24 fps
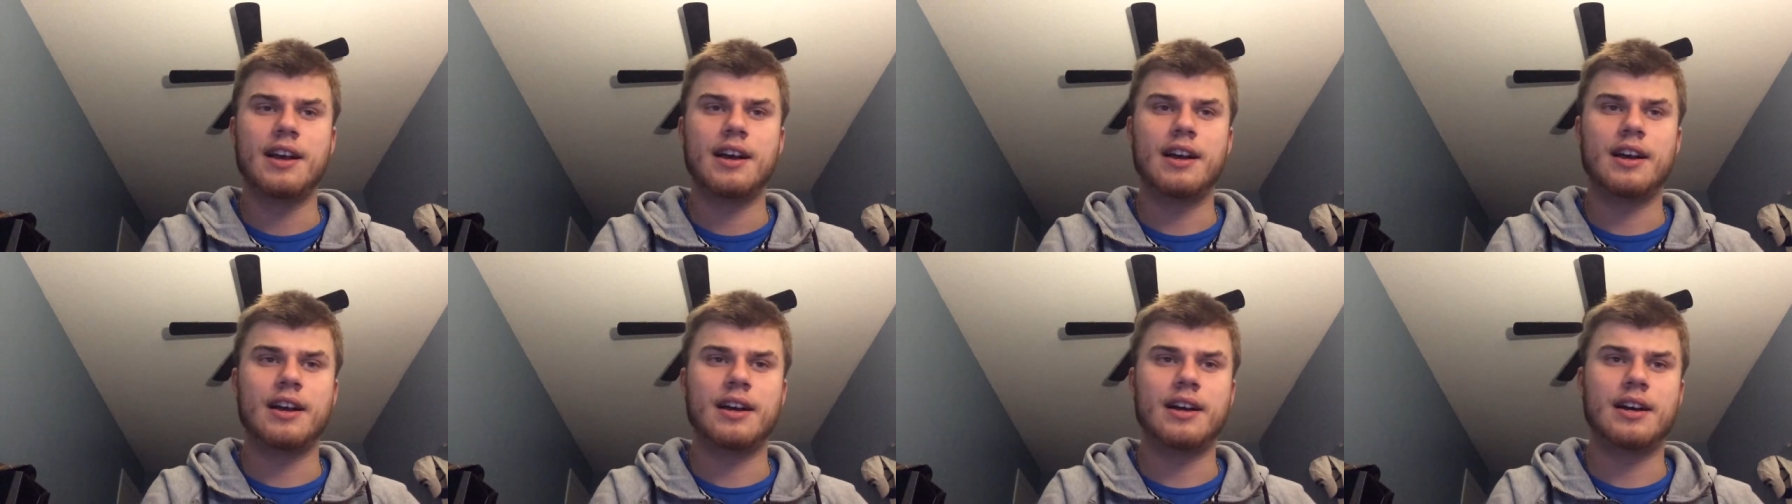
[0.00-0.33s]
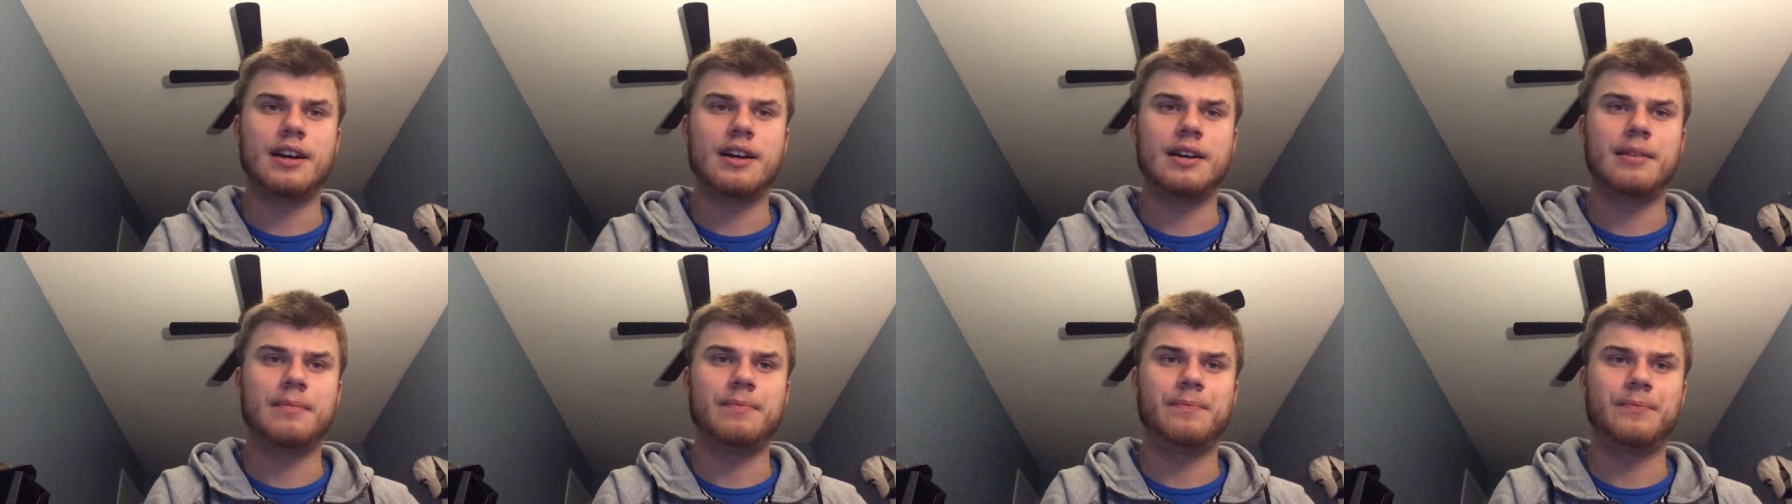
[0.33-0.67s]

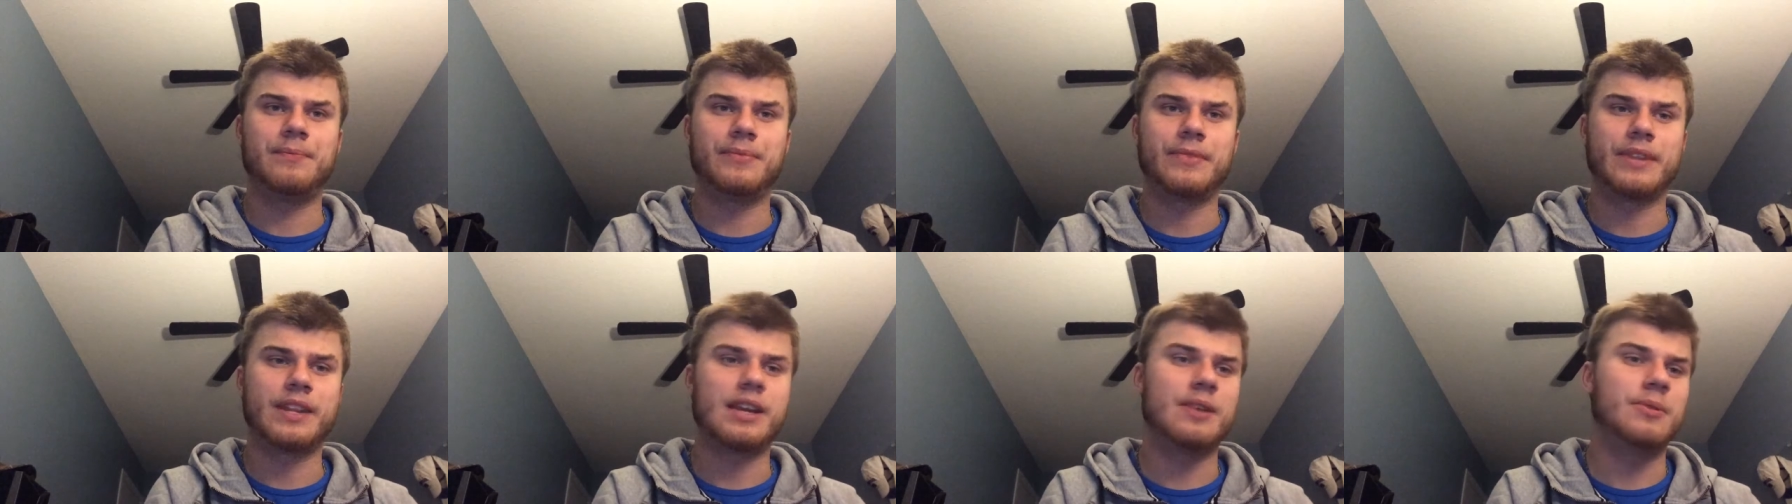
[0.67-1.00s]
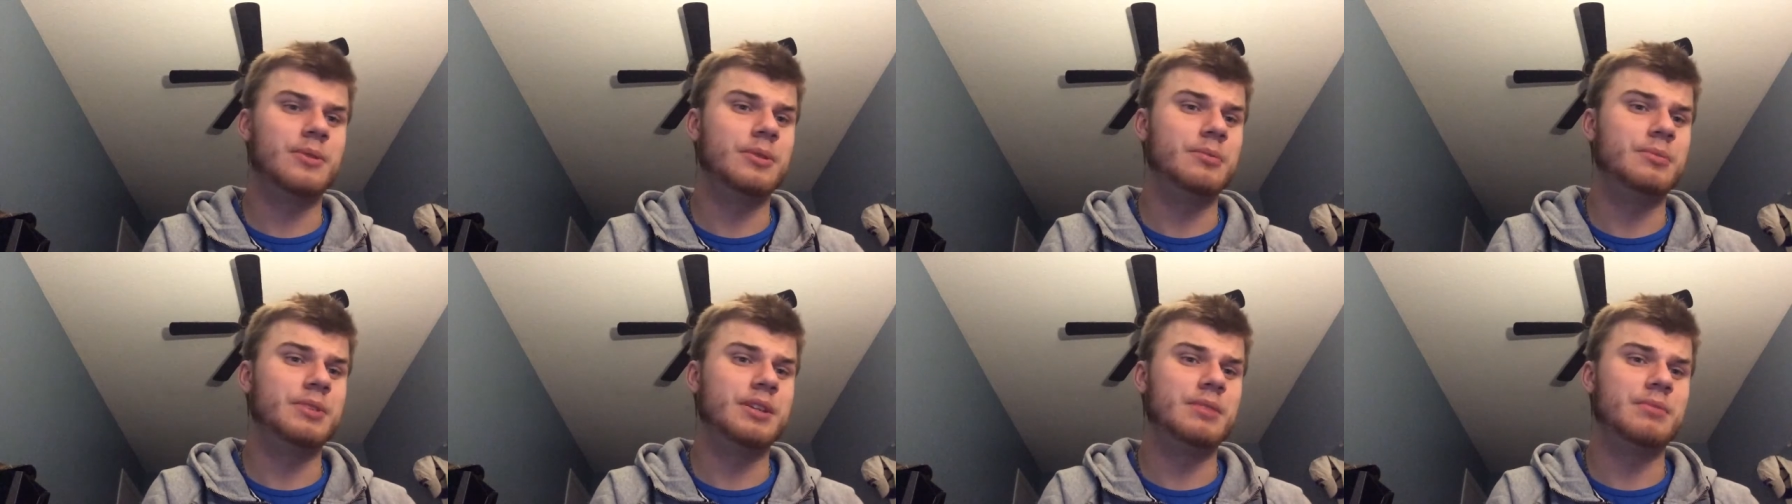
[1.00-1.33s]
Um, I
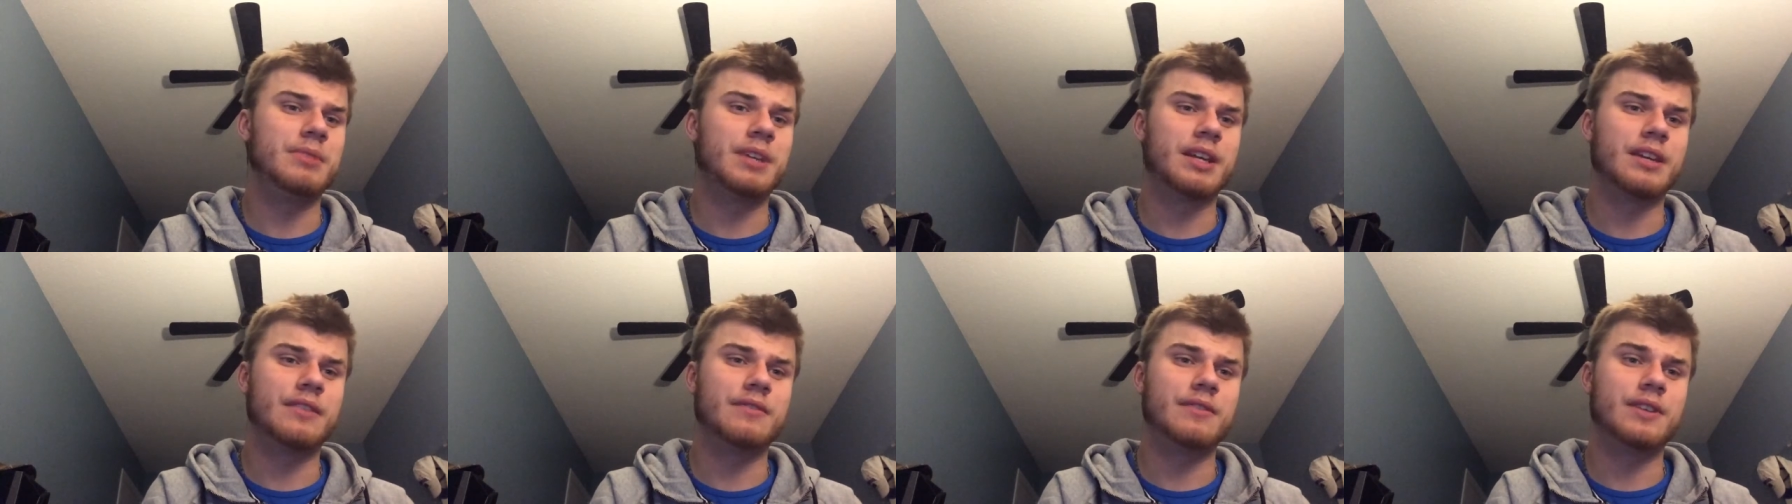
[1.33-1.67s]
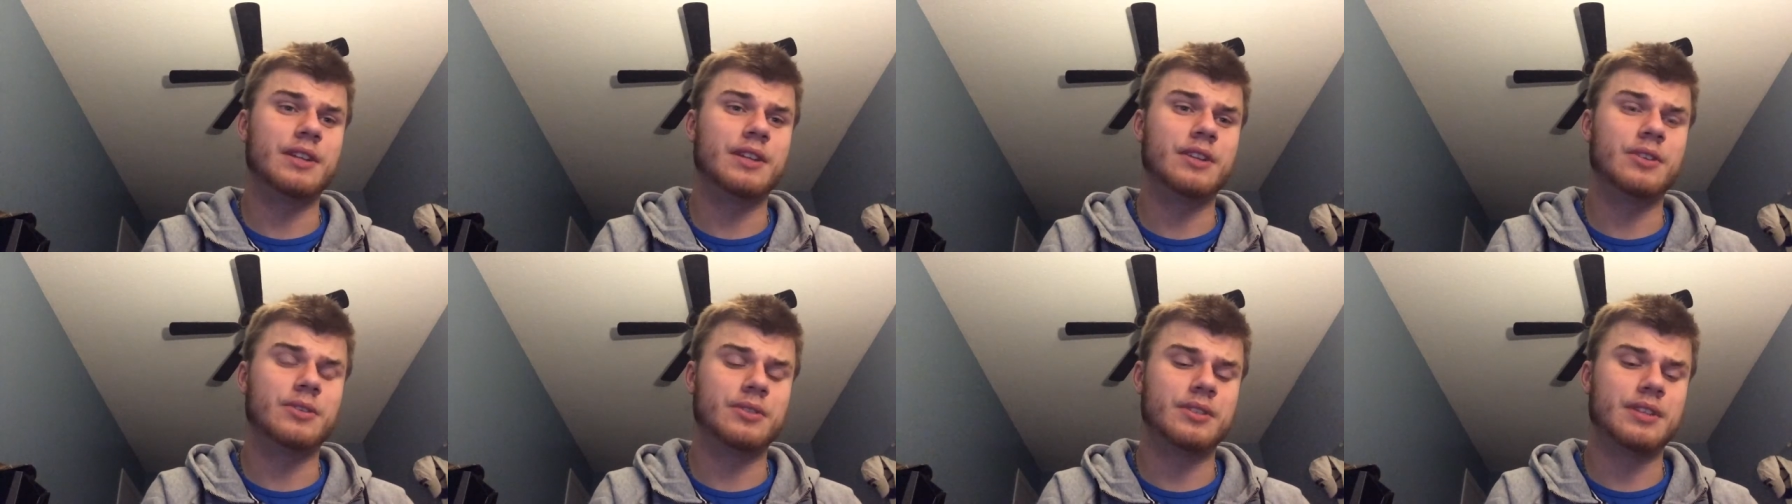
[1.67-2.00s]
will be making
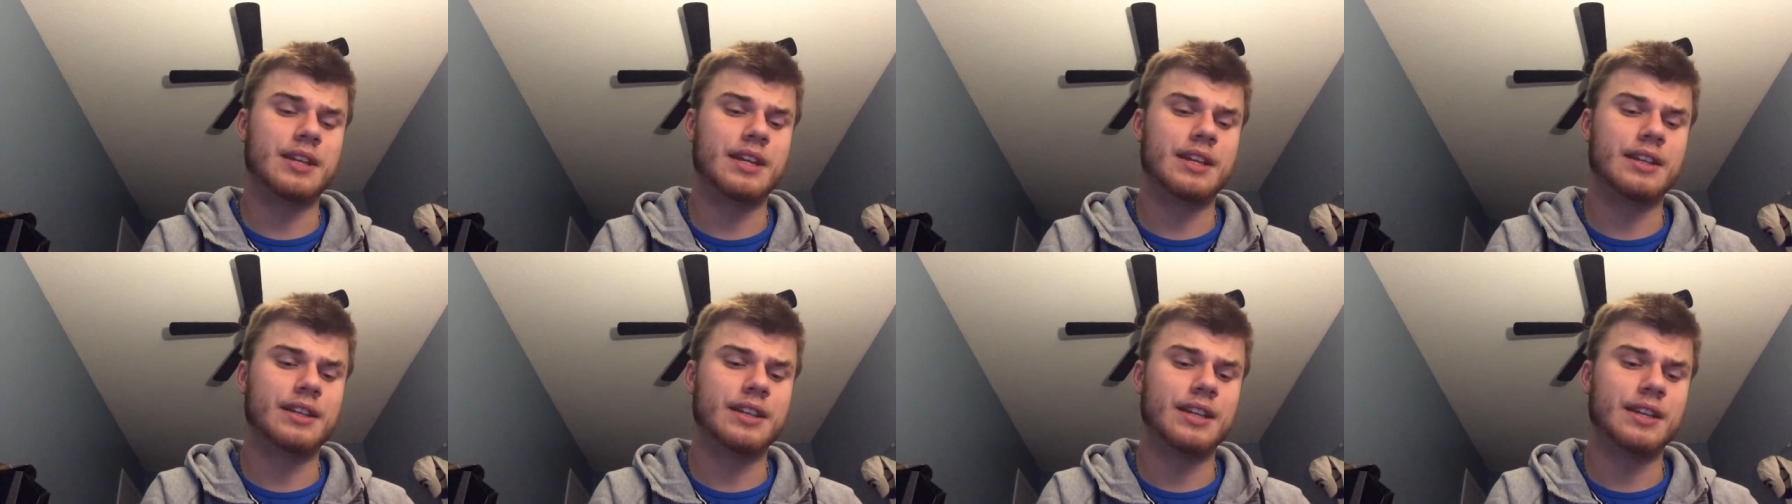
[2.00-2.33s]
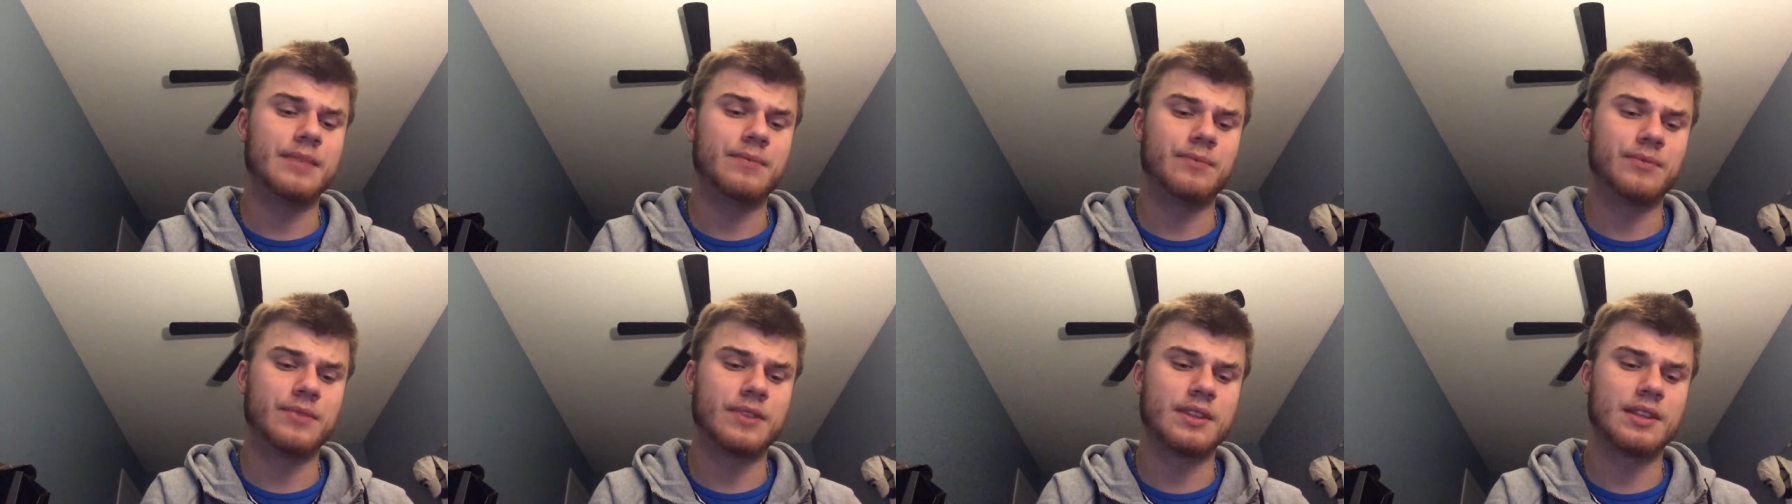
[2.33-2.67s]
videos
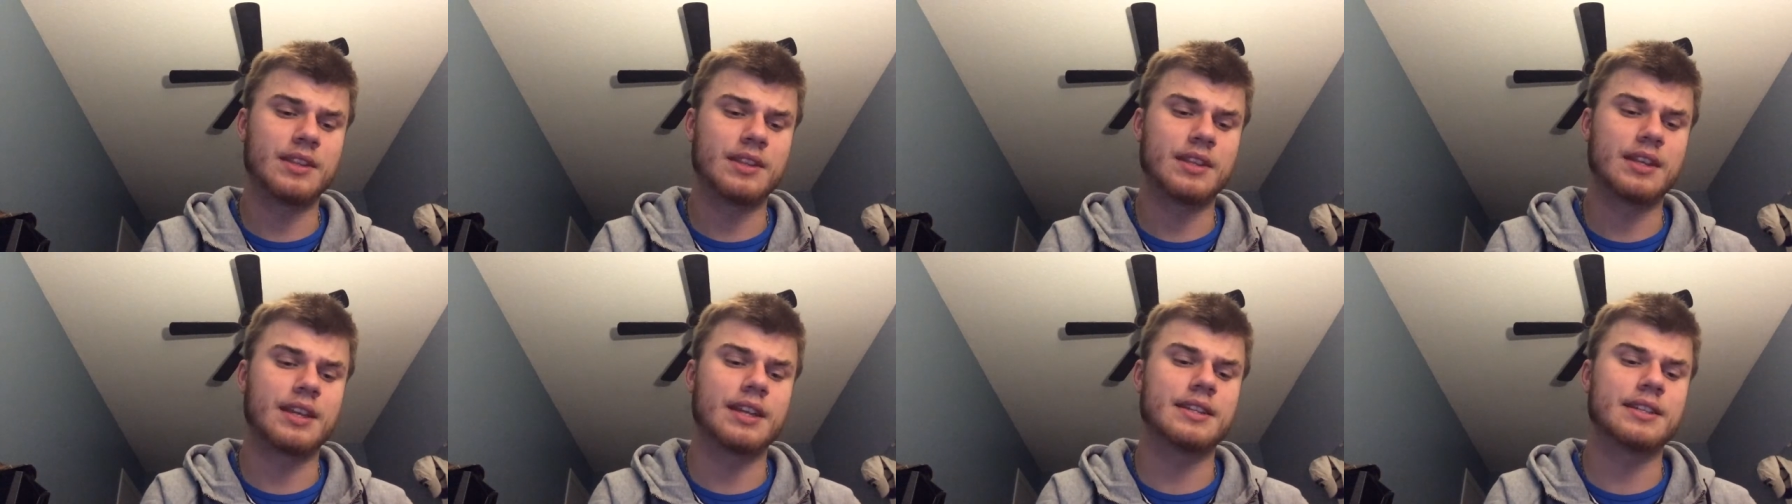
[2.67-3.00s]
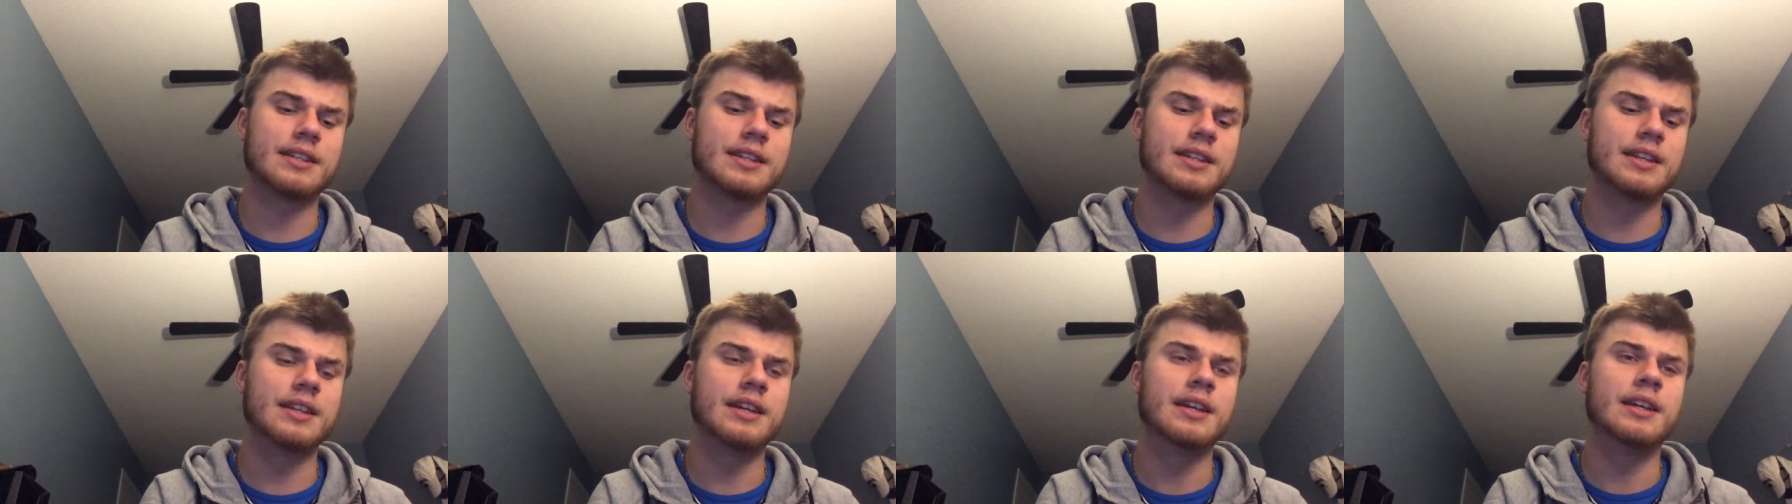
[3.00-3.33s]
daily, like I
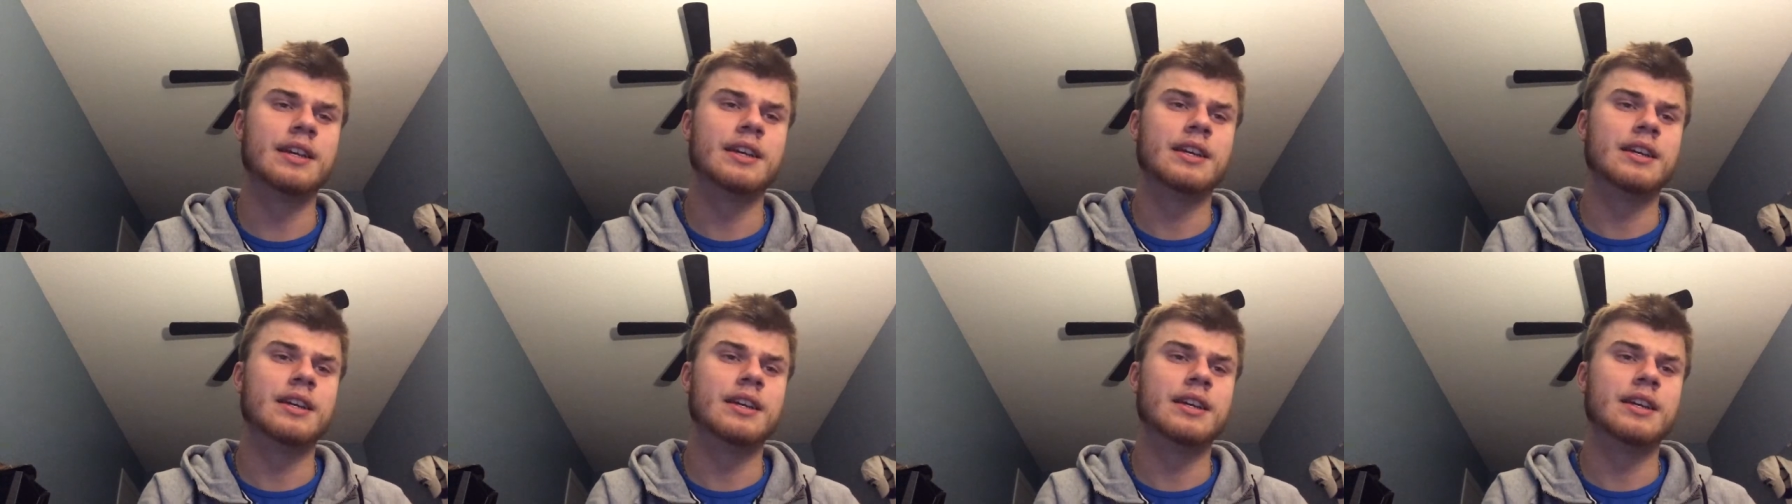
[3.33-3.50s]
said,